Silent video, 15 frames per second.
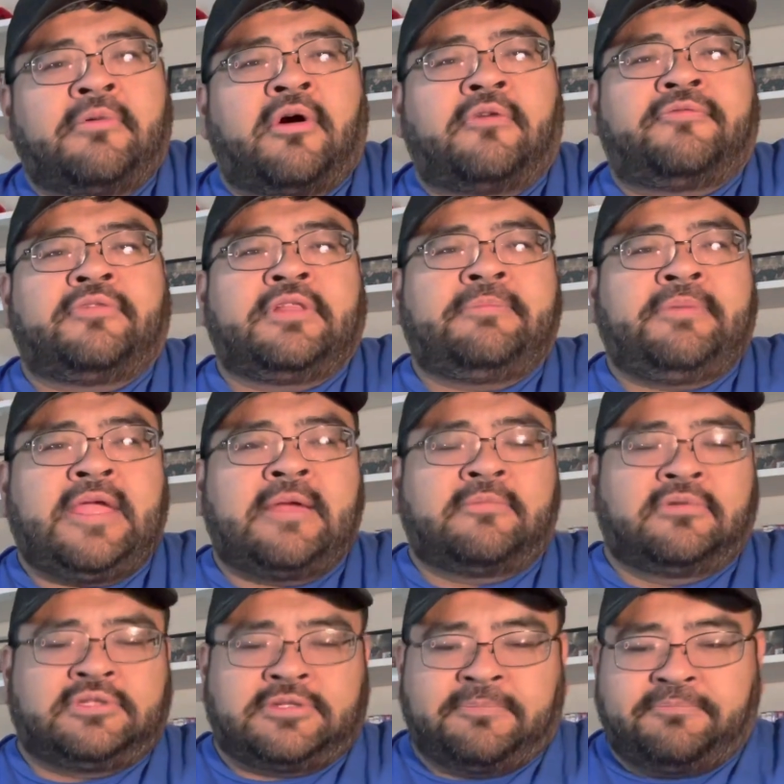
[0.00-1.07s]
hopefully be
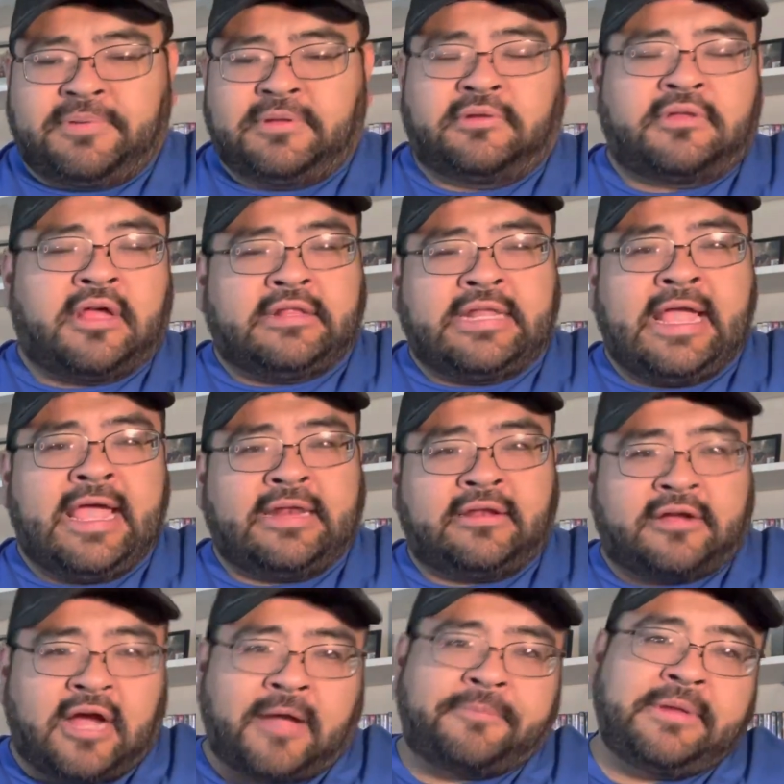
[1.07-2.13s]
able to build on that and
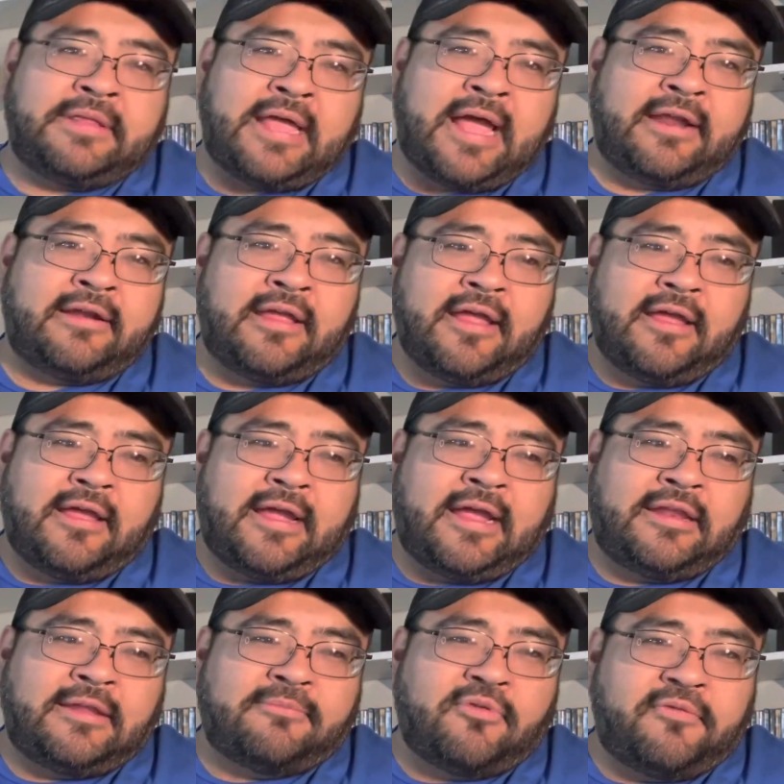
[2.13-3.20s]
copy that
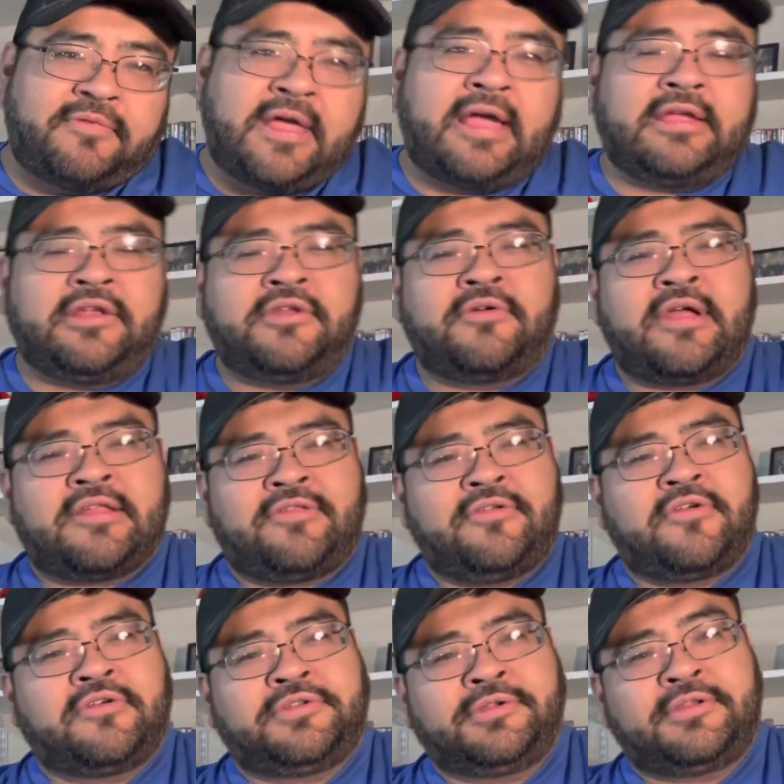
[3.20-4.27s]
and then move that you know as you
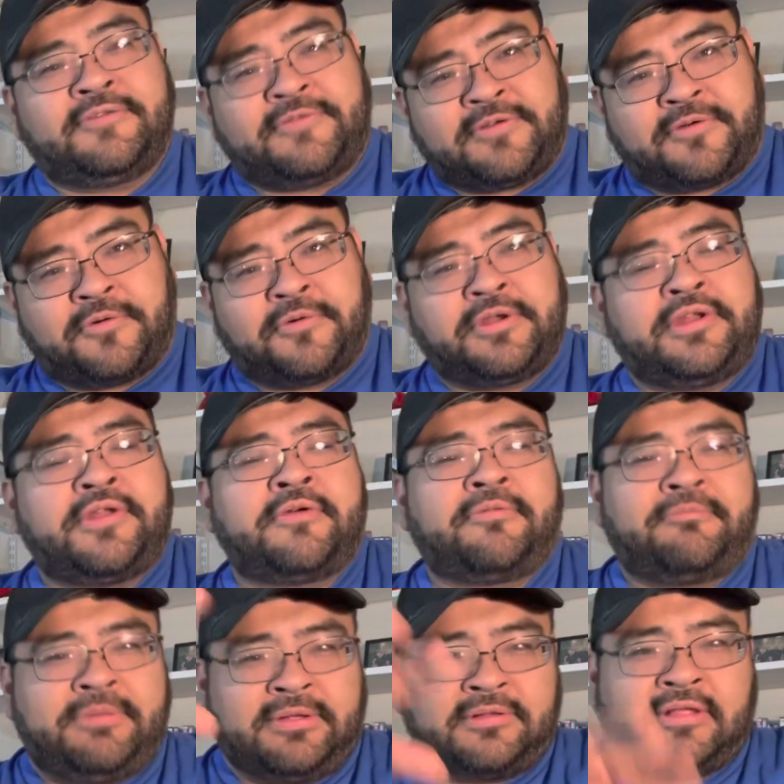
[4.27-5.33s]
go to a different chord you know
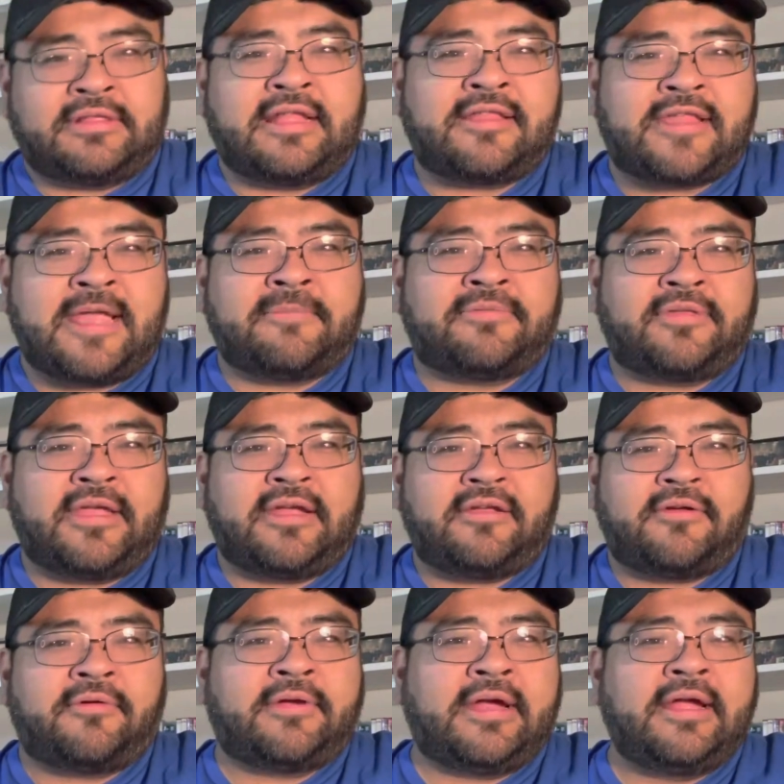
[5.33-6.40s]
build on that same thing.
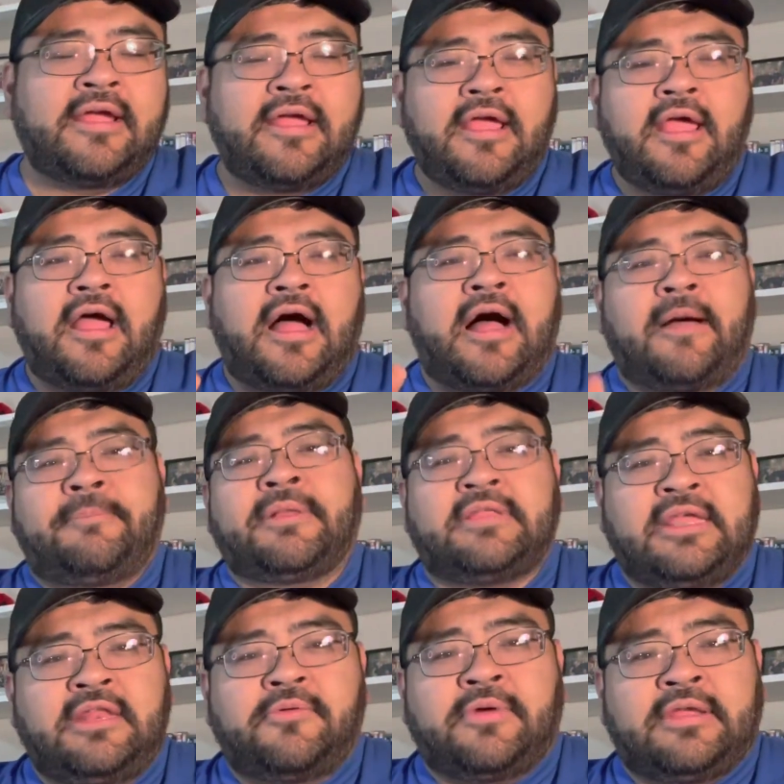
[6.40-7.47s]
Okay, uh, but
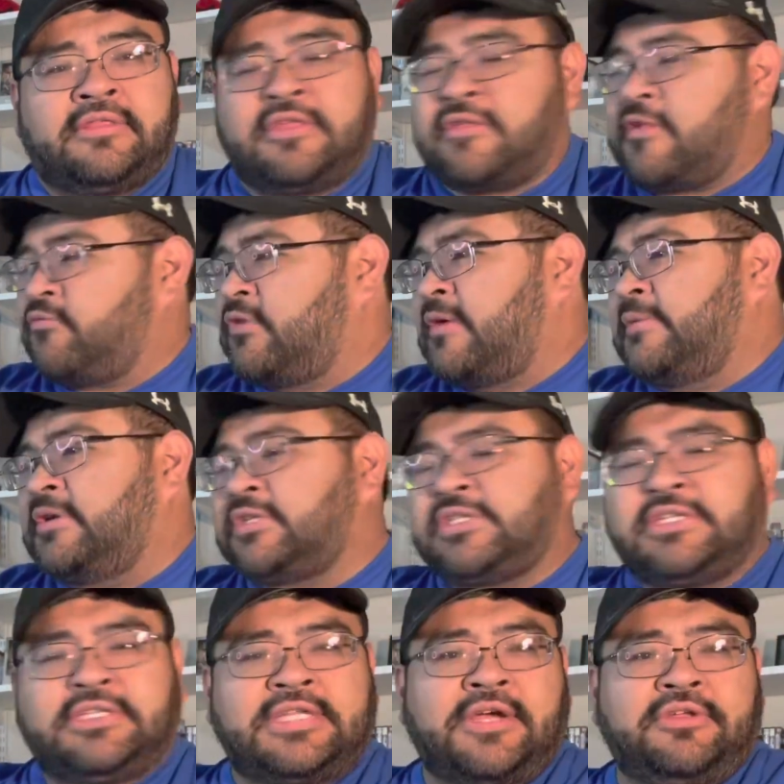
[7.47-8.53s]
anyway, this is what I'm gonna
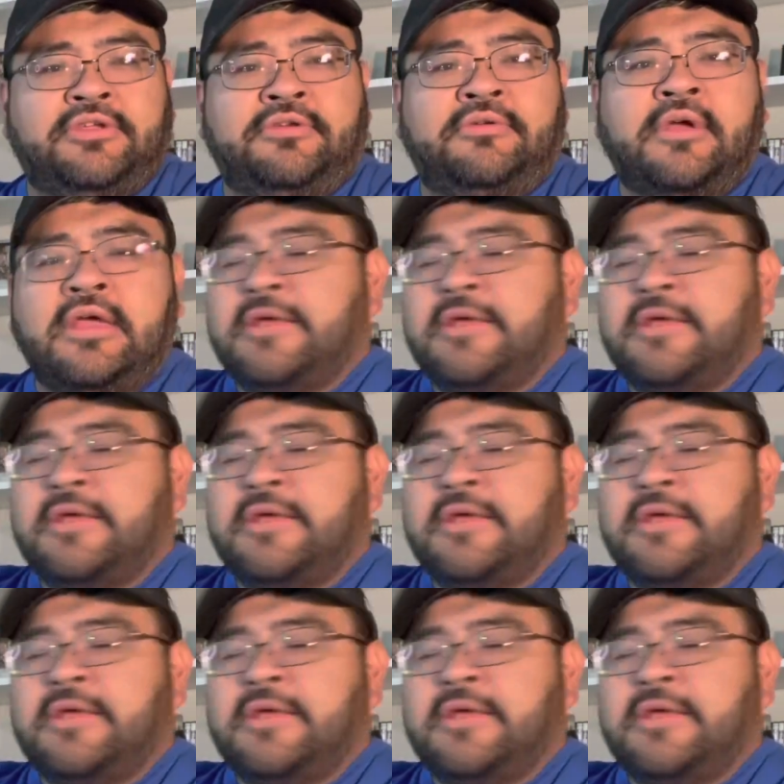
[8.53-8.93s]
tell you